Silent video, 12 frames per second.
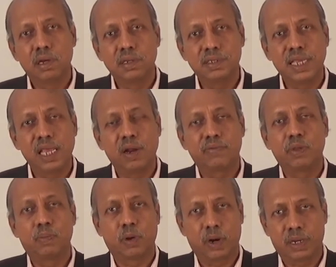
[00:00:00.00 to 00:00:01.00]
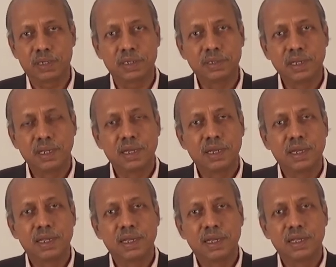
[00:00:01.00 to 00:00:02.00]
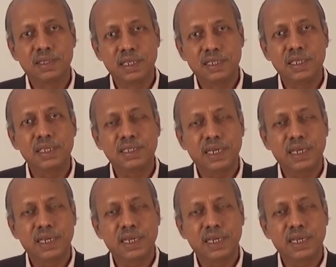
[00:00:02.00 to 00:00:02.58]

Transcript: sale of the product. This is